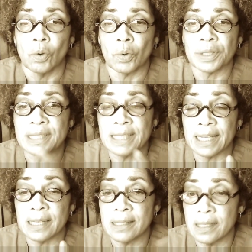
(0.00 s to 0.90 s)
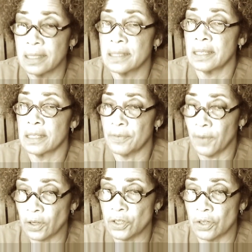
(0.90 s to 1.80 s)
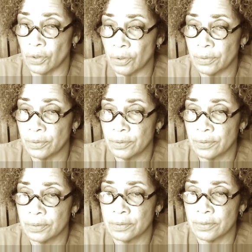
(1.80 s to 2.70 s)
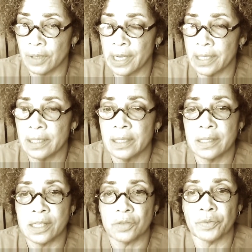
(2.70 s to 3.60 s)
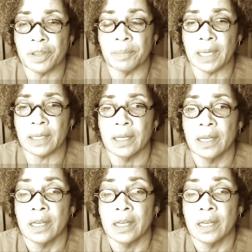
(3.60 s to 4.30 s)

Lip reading: or dysfunctional, right? Dysrhythmic.